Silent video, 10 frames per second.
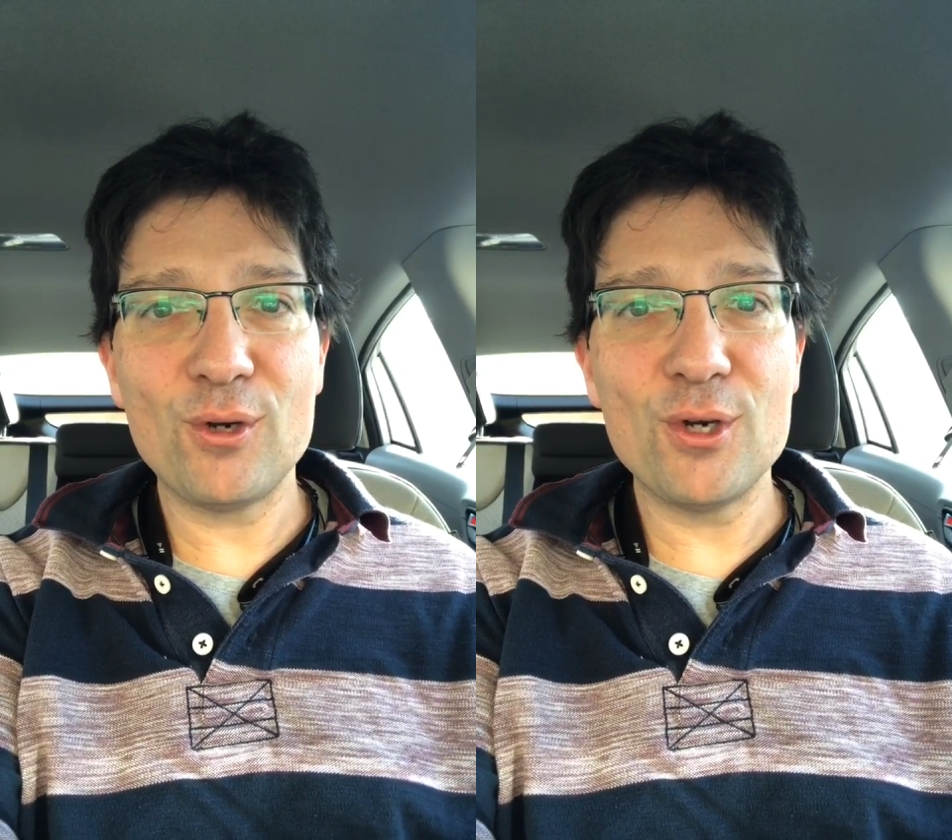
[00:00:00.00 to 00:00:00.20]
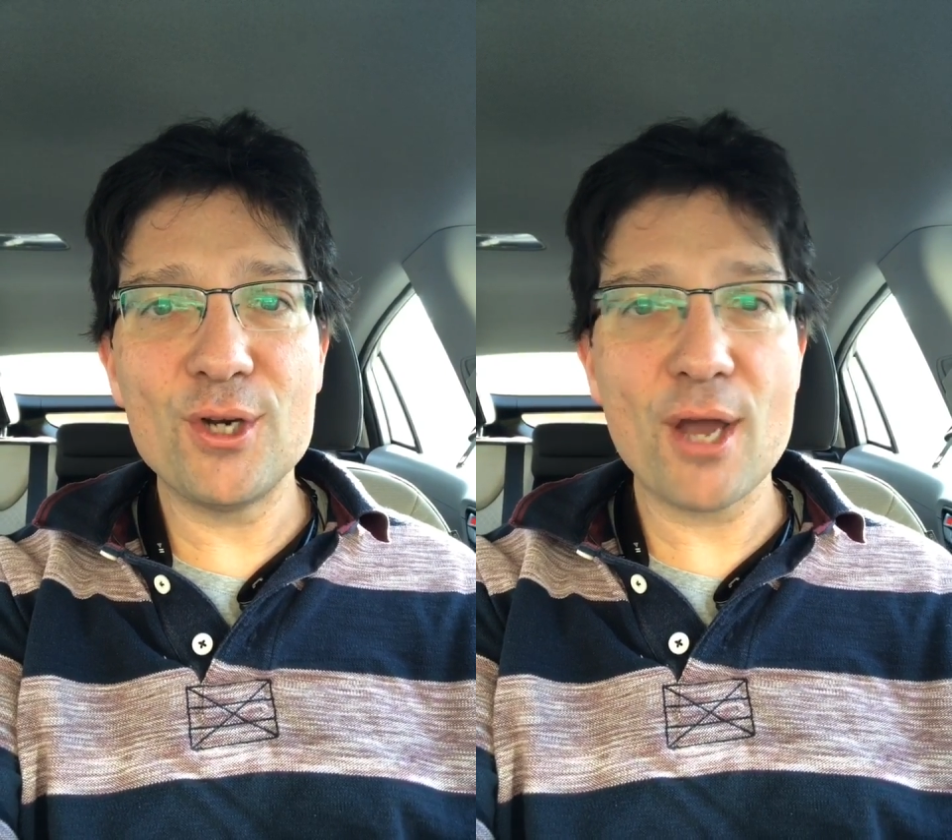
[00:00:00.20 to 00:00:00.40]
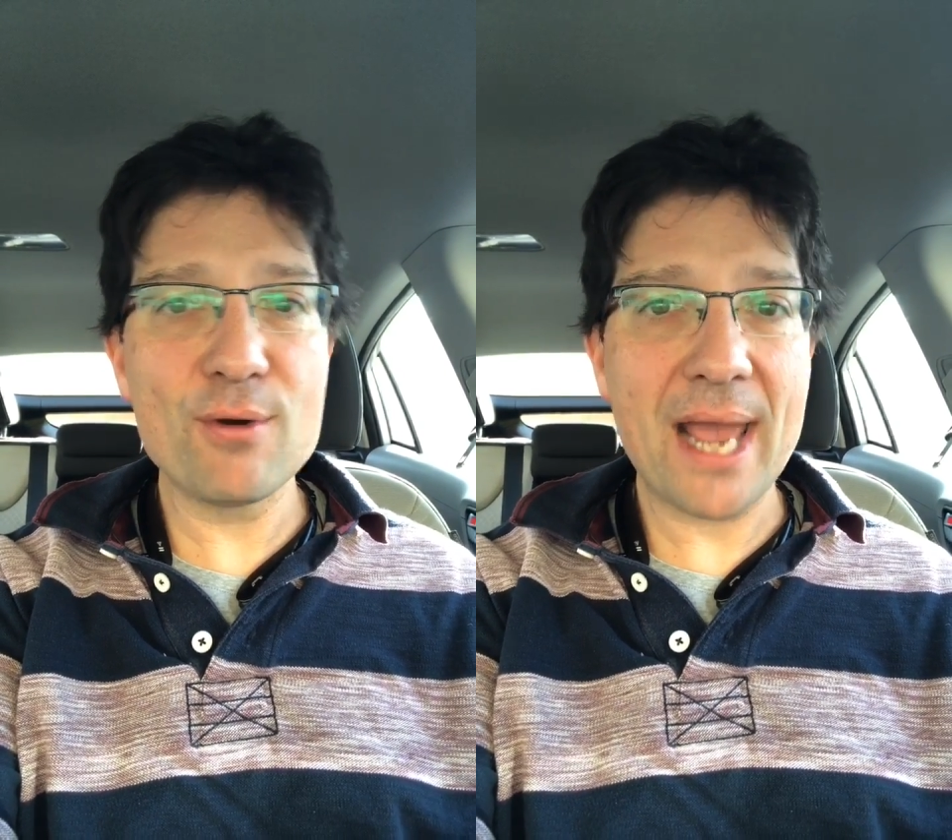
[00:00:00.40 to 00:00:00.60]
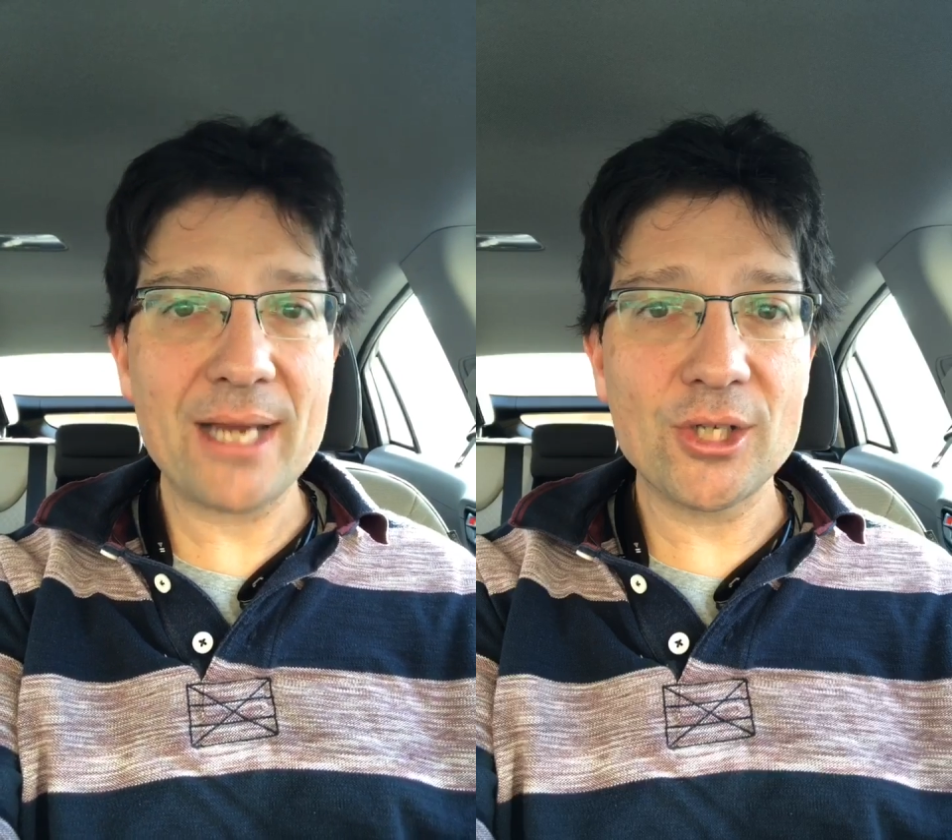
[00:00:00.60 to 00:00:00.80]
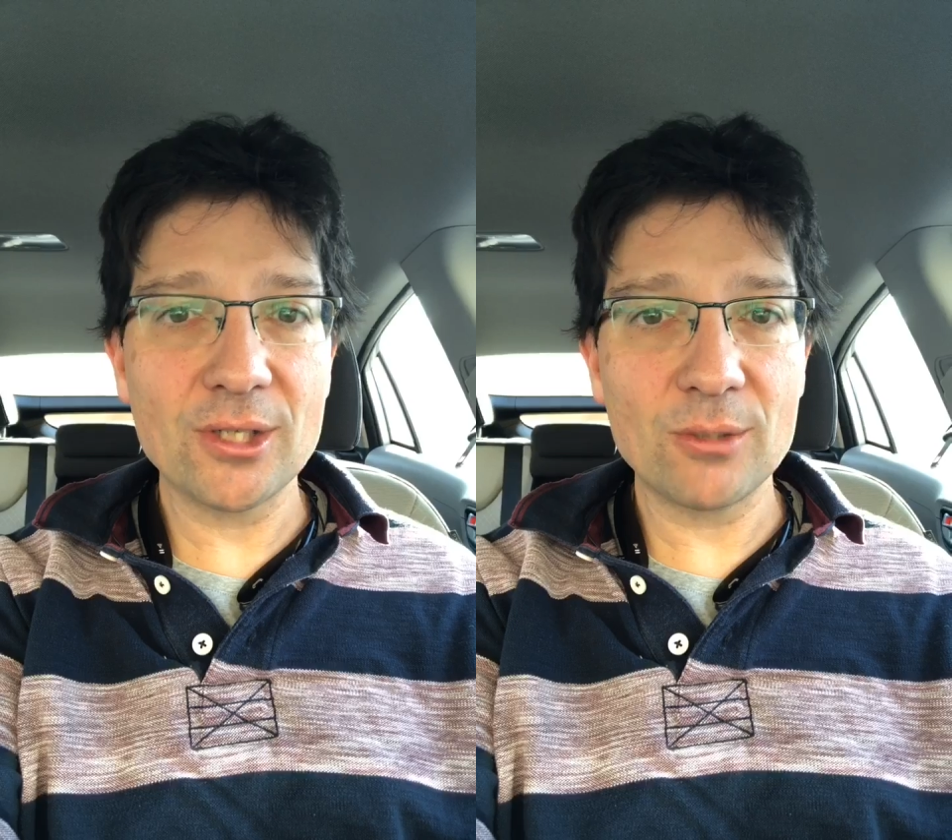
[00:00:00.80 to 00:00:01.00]
no
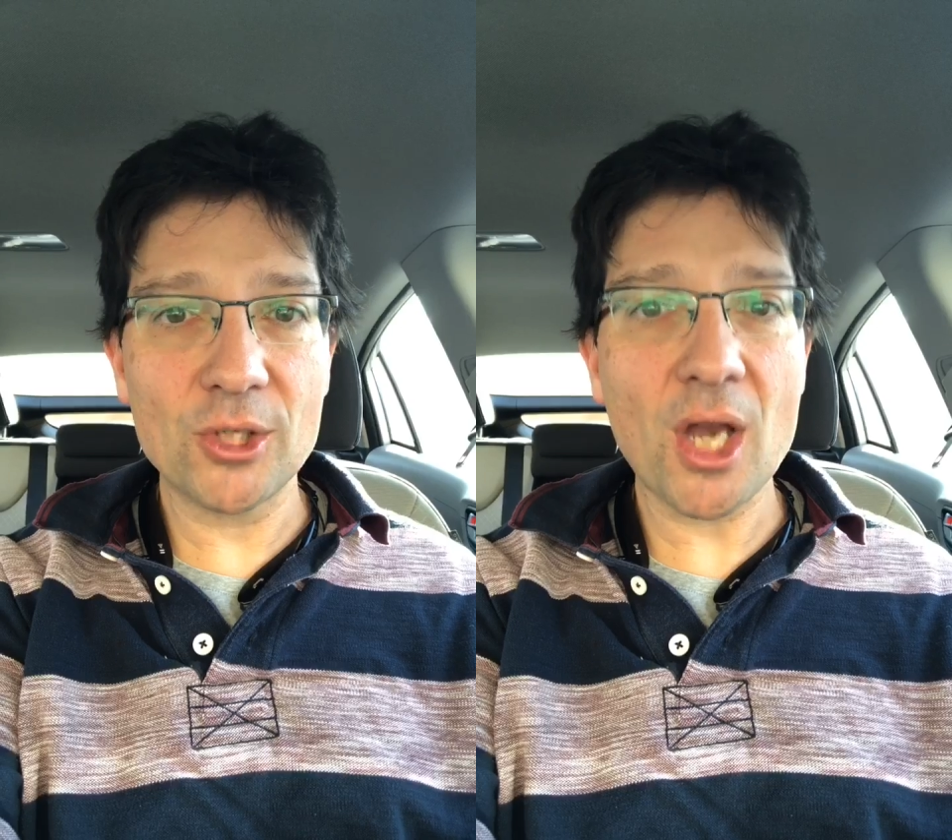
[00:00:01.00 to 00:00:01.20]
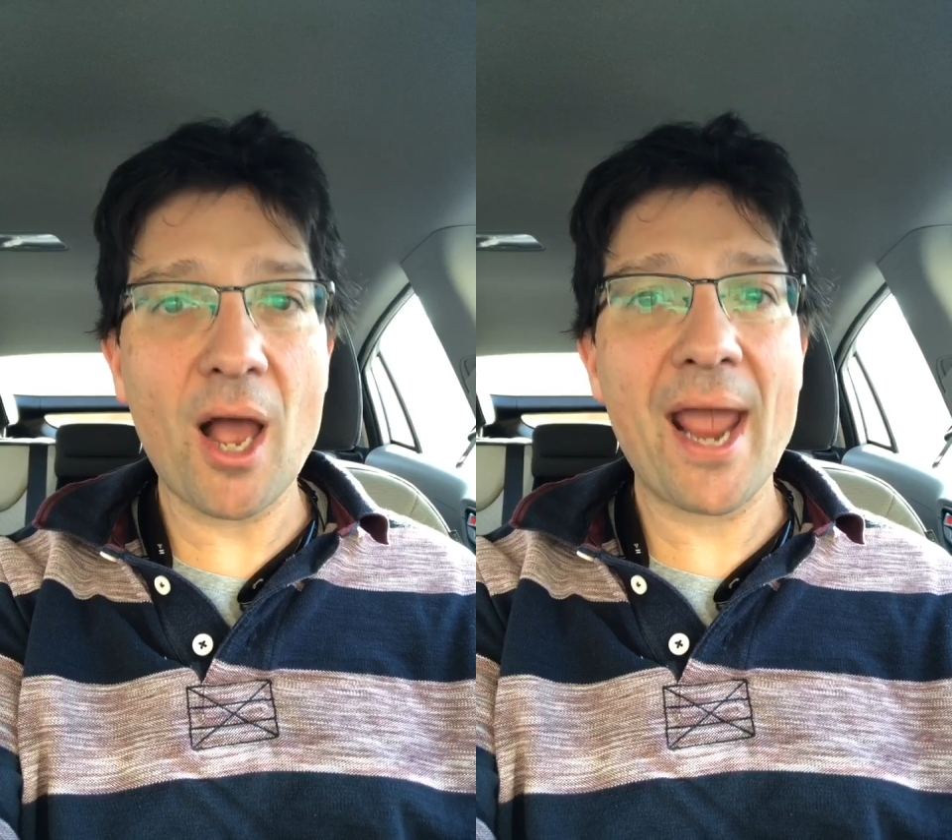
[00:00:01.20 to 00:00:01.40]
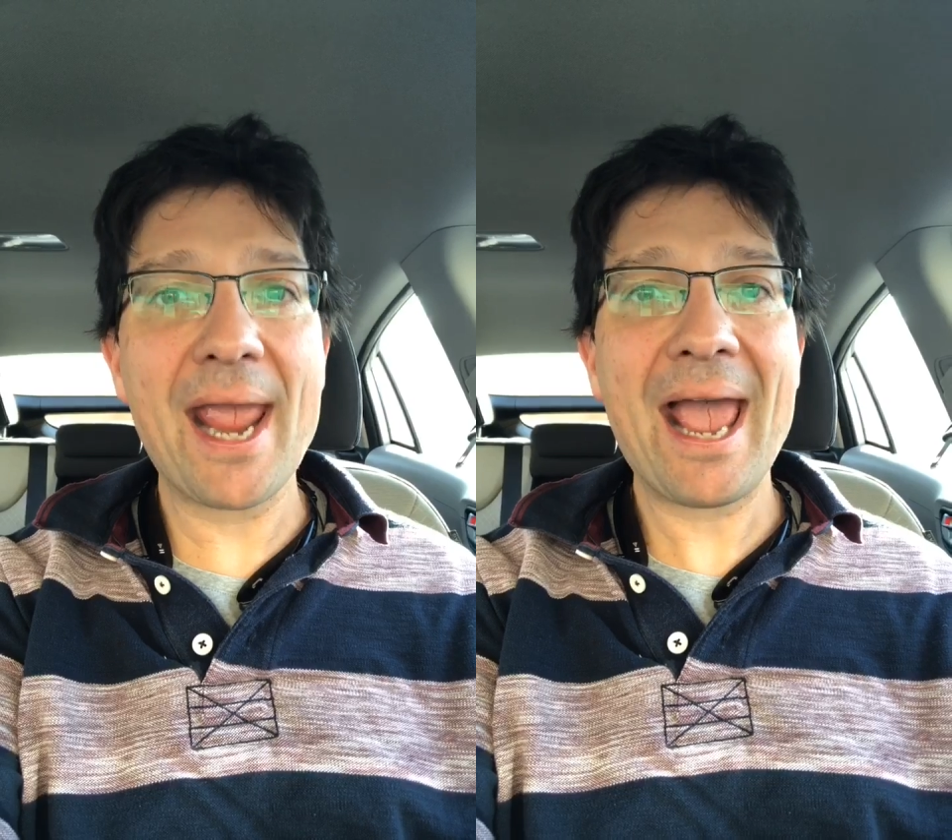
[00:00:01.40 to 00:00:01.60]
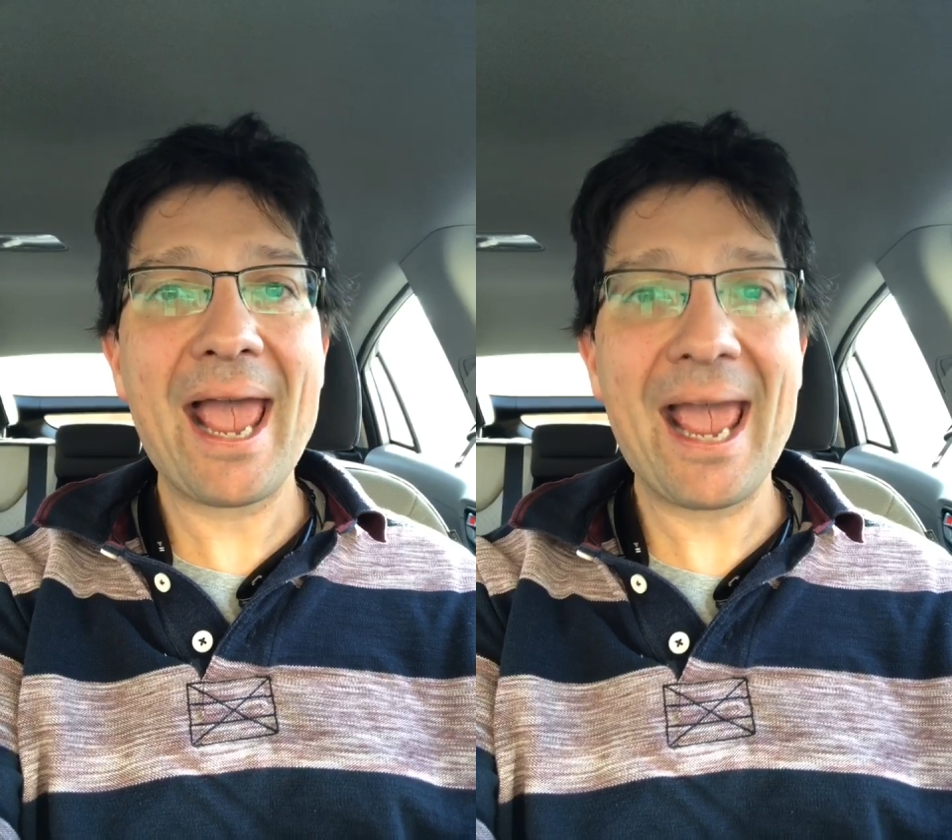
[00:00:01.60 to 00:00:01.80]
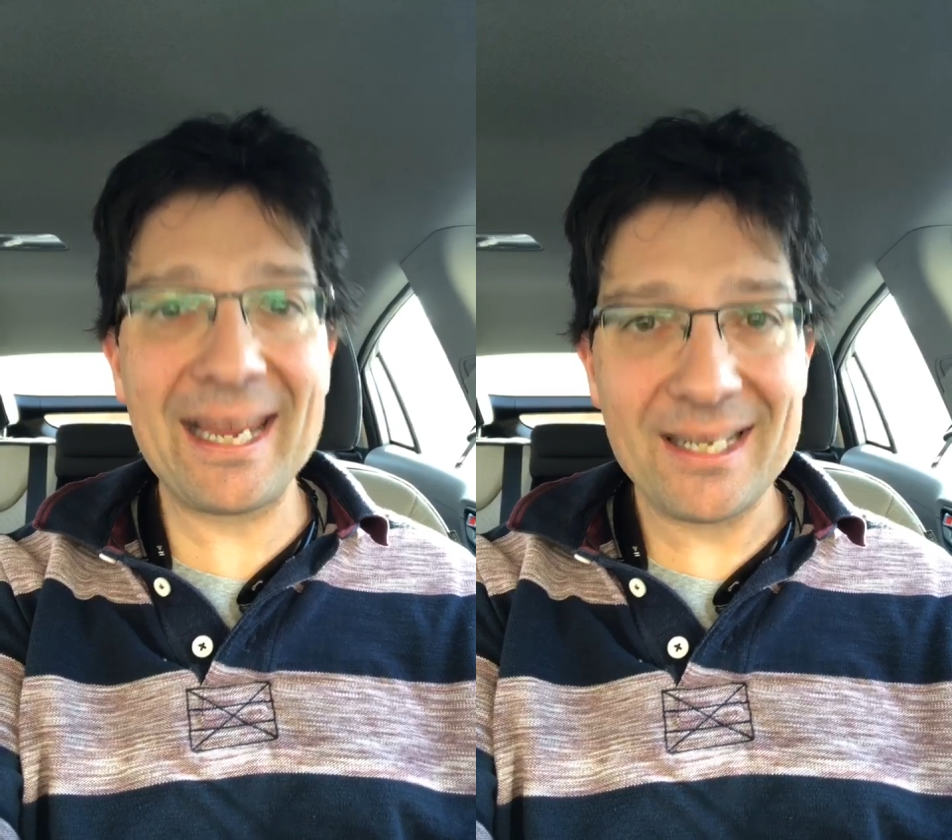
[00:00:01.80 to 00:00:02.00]
nations, which I
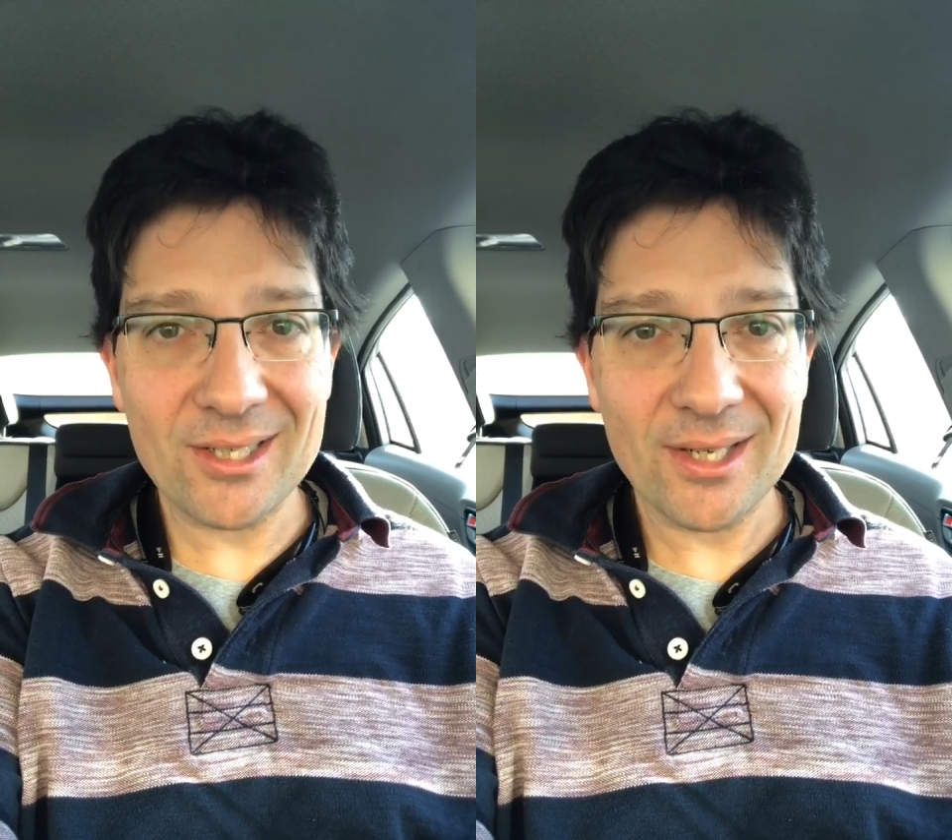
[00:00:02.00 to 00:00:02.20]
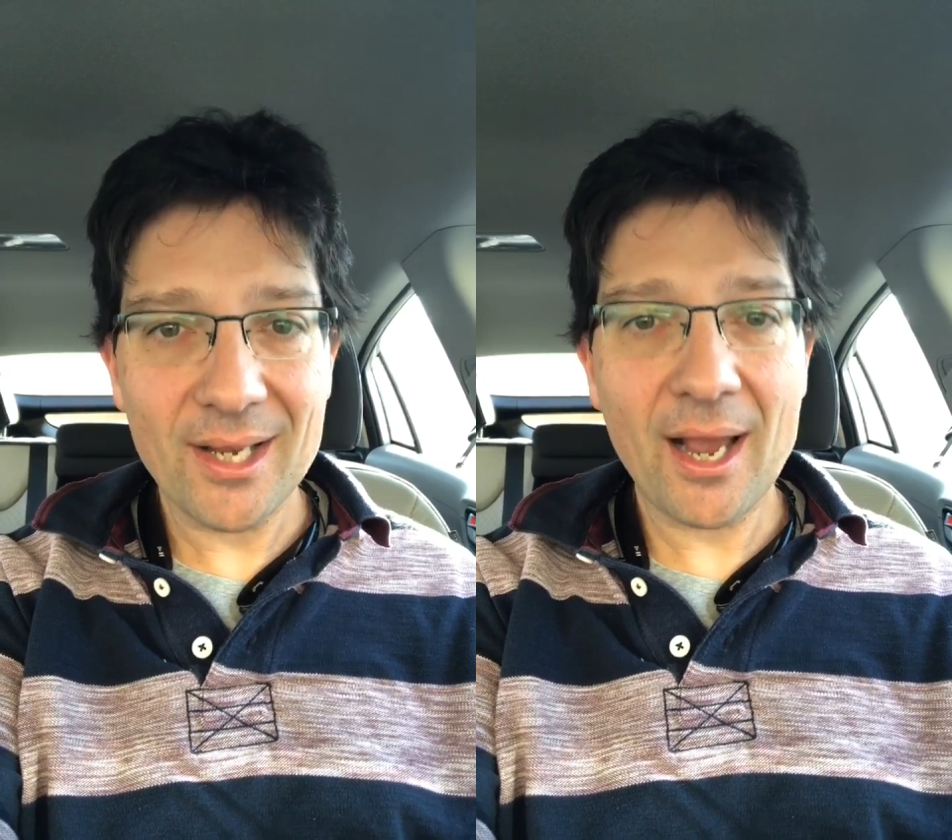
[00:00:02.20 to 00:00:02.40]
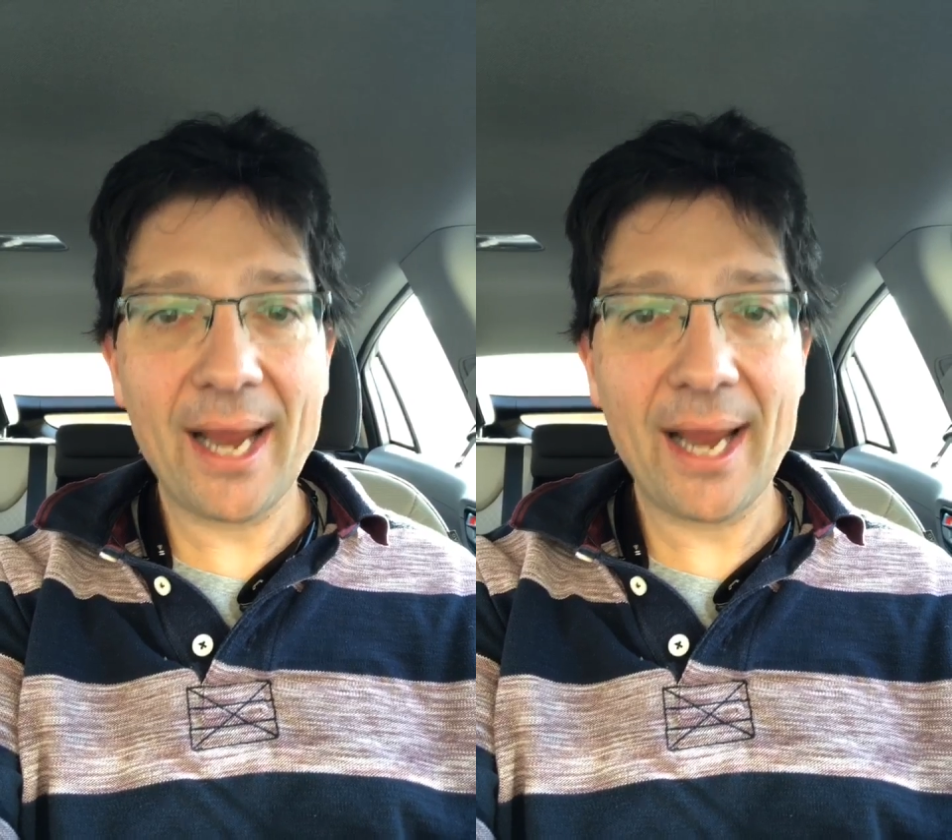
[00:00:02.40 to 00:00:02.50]
hate.